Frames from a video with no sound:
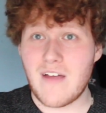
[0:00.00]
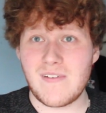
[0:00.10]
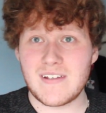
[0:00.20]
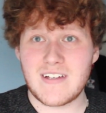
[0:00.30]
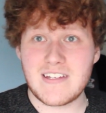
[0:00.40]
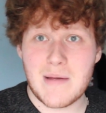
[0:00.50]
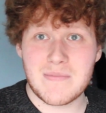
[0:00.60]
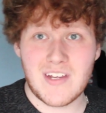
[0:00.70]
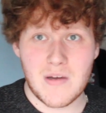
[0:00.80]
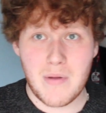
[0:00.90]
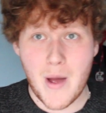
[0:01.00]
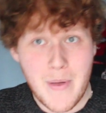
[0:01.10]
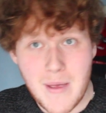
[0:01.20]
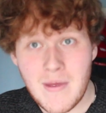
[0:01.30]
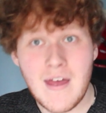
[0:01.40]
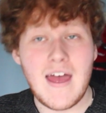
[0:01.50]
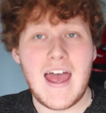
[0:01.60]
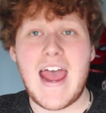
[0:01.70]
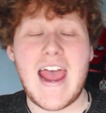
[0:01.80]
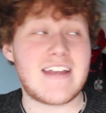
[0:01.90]
I think Saitama's going to bop him,
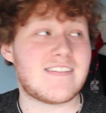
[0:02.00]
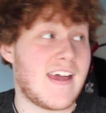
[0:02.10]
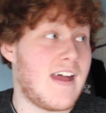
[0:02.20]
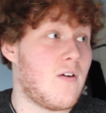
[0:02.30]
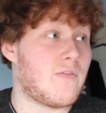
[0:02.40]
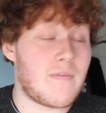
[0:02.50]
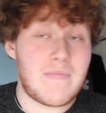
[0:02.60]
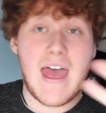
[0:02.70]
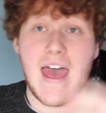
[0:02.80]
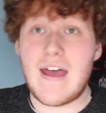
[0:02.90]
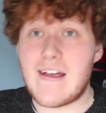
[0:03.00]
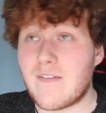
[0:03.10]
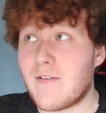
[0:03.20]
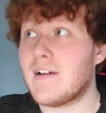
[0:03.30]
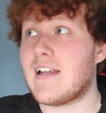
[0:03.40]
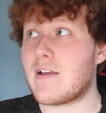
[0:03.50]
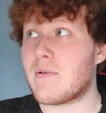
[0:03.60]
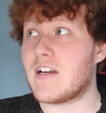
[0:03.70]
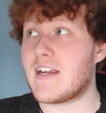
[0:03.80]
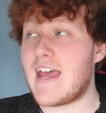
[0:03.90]
and from there, I feel like
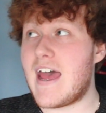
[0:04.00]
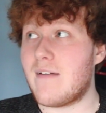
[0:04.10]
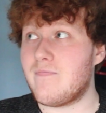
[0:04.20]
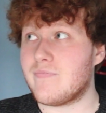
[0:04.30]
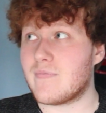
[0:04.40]
we're going to get